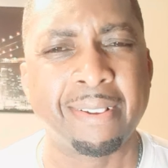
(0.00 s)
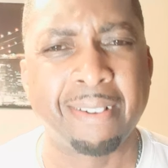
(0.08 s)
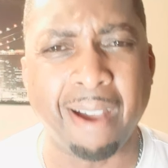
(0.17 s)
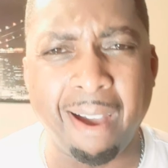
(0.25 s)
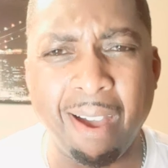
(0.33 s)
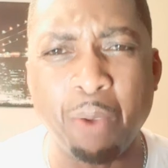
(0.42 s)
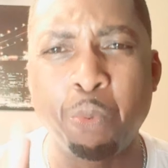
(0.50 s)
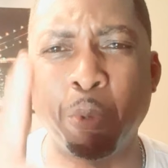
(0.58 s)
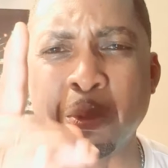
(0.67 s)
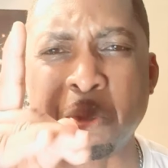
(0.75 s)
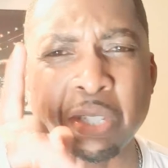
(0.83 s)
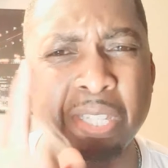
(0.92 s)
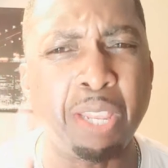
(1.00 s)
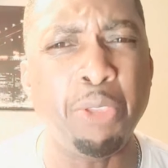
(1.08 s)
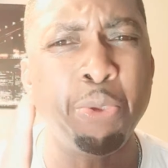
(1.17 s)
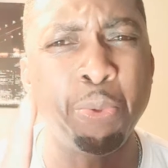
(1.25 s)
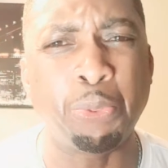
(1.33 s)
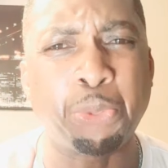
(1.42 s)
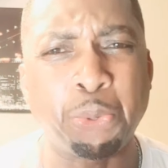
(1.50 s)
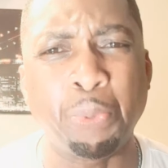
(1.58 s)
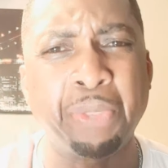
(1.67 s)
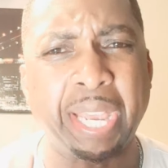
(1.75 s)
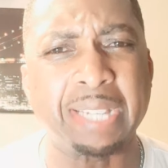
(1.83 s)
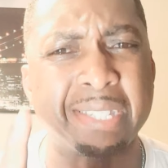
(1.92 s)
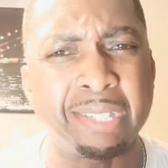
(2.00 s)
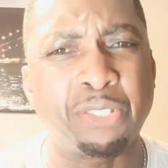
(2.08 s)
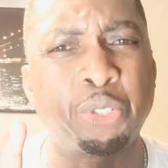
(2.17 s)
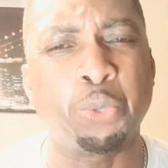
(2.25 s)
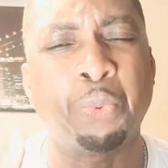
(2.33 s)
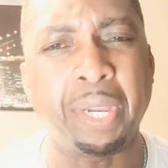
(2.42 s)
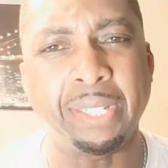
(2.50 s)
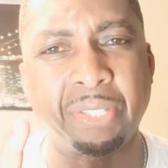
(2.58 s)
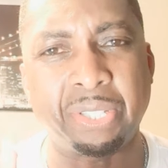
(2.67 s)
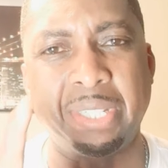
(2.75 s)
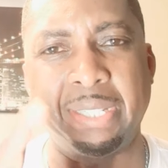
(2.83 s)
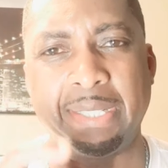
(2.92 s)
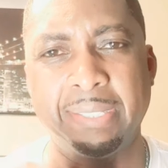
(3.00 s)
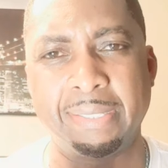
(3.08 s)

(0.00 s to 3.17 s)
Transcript: God will see you through that situation